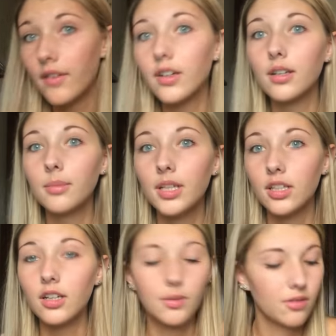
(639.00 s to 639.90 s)
never gonna be
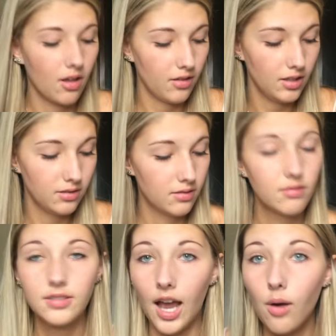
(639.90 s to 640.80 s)
dirty with all these
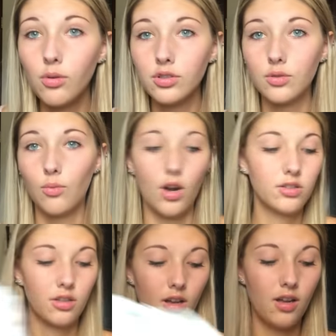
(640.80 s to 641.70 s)
towels and
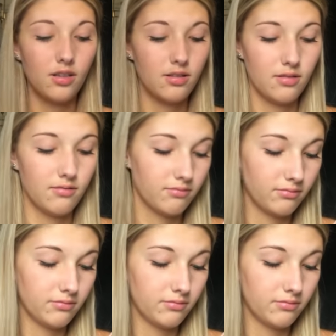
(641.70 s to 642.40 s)
washcloths.